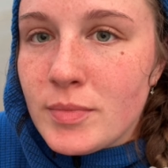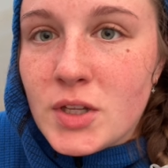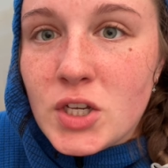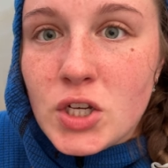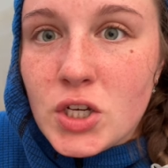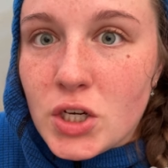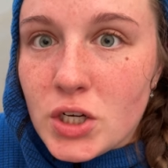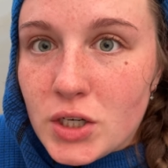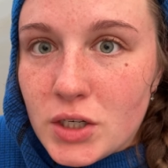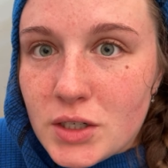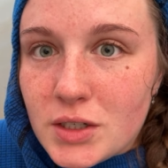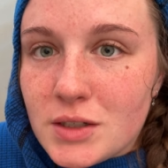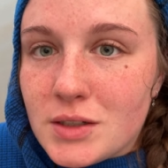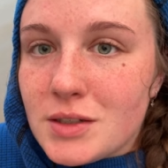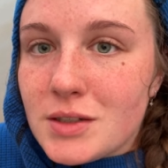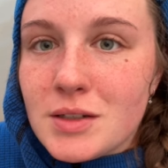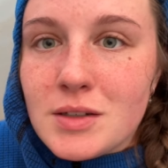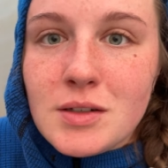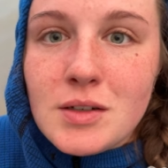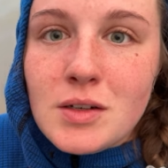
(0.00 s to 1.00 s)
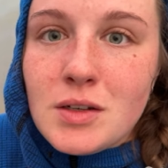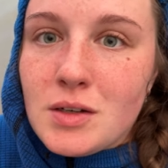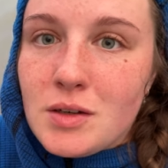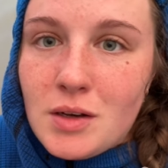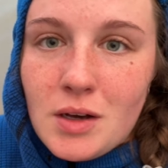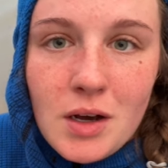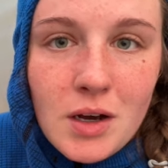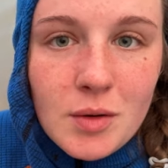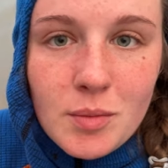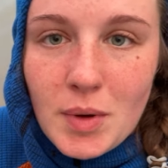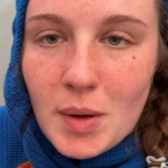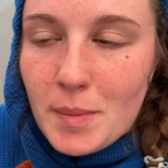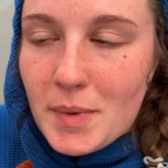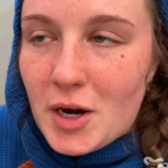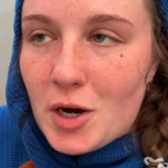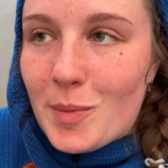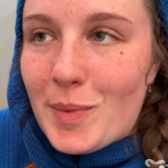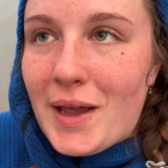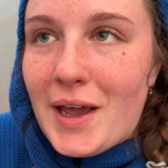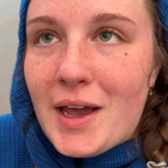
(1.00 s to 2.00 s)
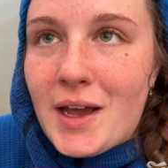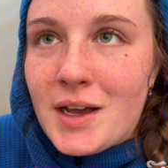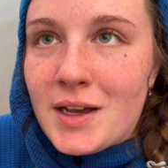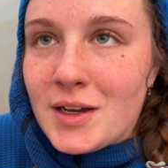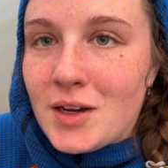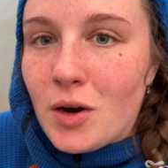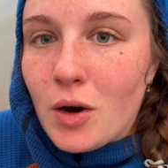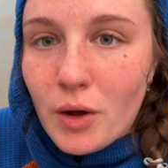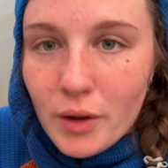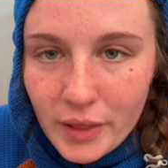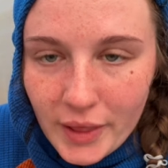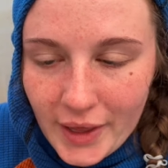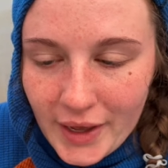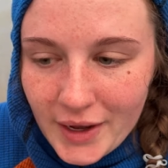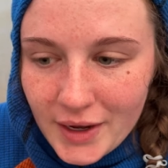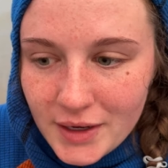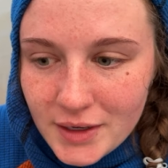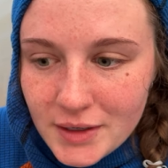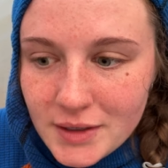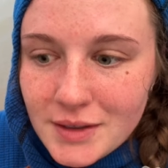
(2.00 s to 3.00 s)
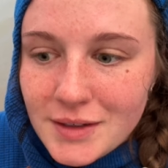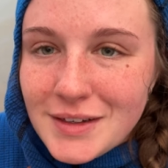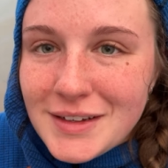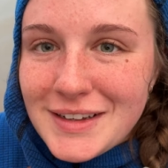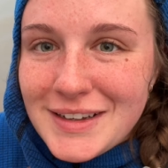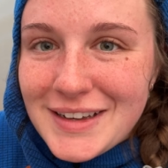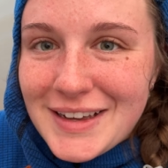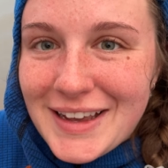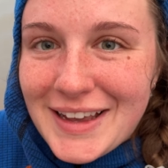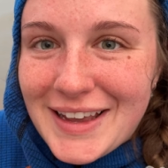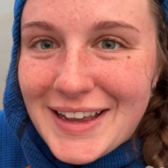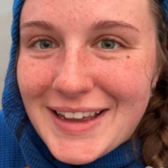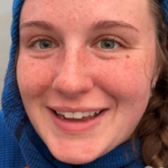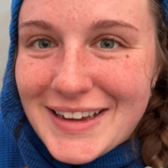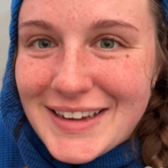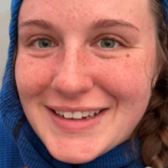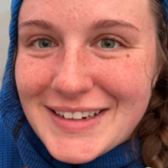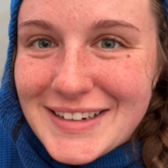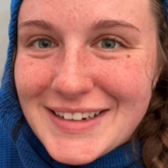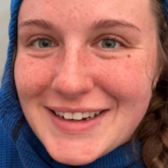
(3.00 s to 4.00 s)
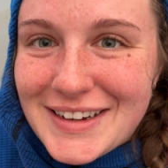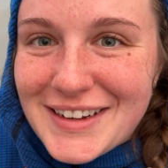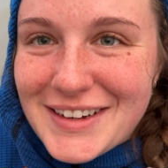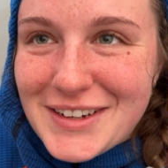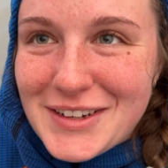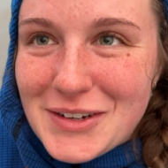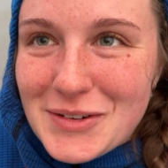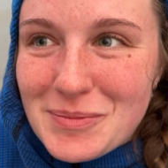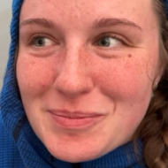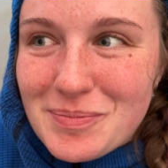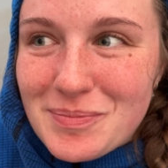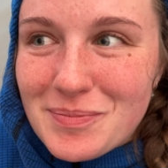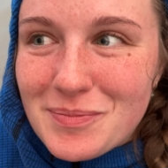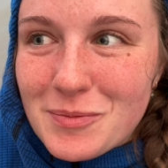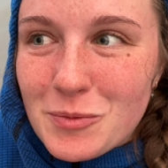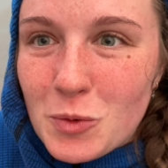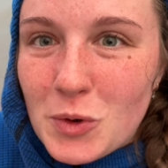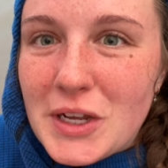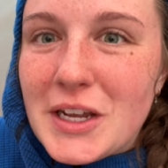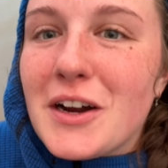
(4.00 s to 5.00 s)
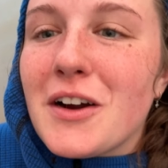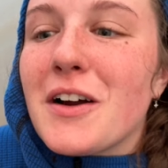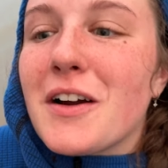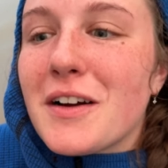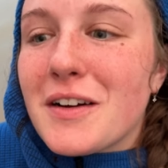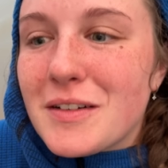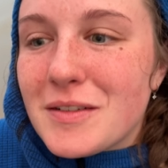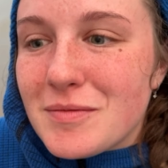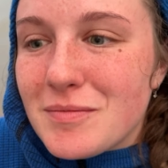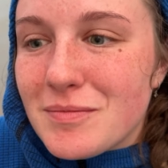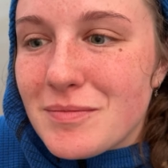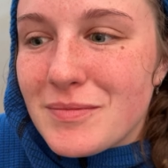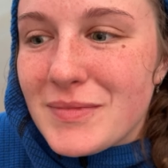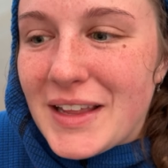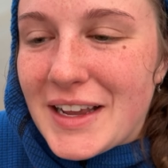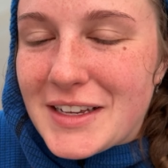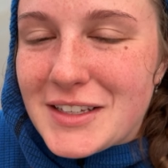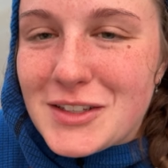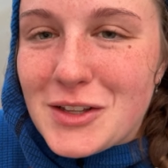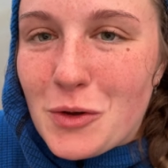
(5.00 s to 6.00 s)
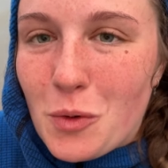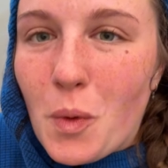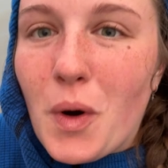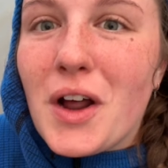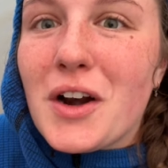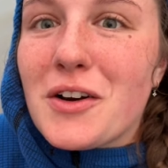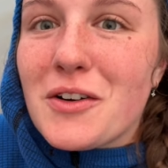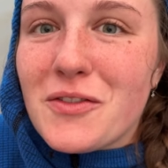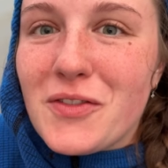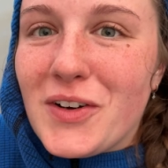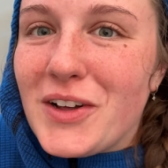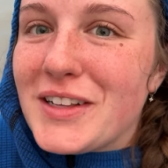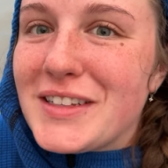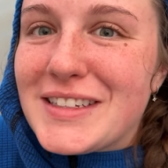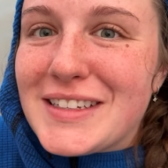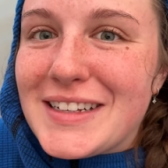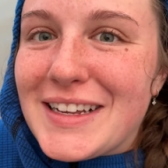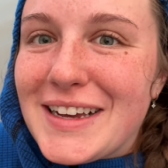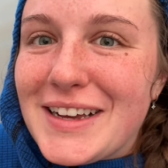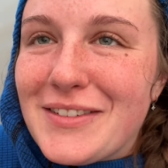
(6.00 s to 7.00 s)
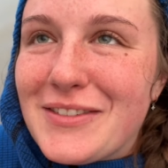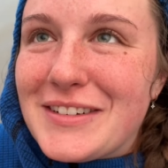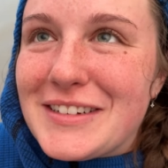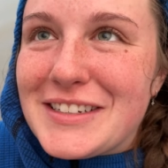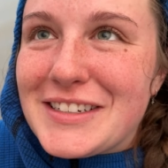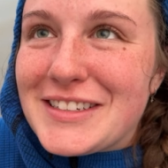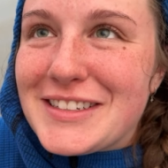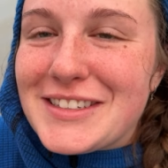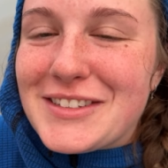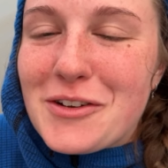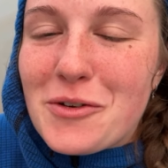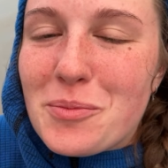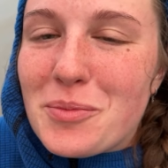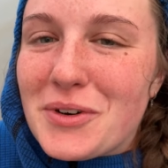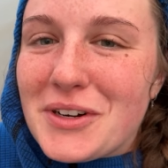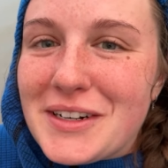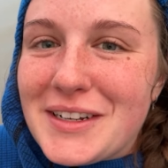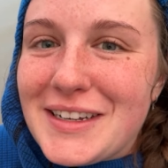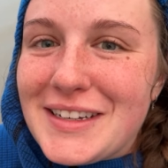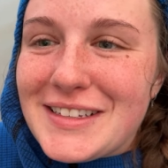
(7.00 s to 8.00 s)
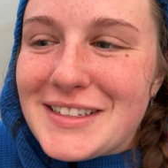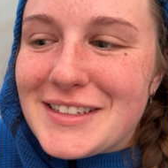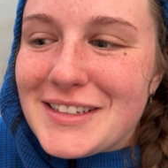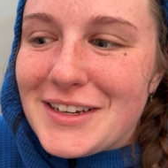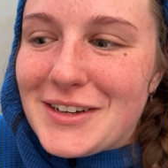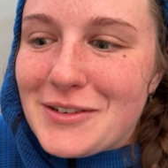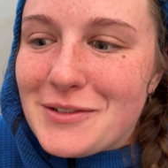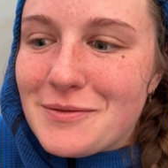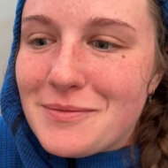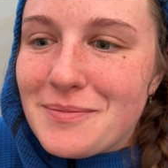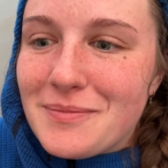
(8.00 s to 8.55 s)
cooked, hung my bear bag, all that, and we are next to the waterfall tonight, which is so pretty. So